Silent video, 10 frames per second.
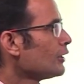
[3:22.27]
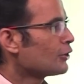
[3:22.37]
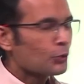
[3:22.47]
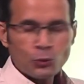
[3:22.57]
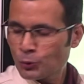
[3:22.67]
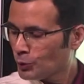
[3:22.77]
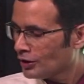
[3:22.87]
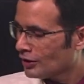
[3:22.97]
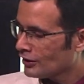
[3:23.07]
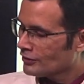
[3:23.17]
So,
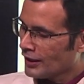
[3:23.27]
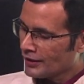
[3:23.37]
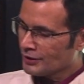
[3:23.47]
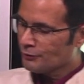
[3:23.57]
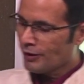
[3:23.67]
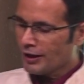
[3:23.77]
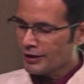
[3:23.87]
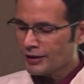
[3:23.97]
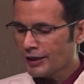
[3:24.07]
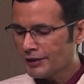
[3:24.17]
uh, that is
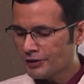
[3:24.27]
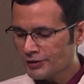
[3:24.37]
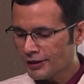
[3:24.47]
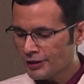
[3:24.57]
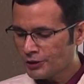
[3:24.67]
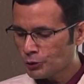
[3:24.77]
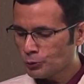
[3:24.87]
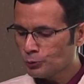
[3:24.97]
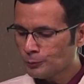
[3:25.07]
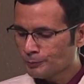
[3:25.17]
why I decided
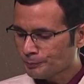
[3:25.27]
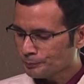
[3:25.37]
to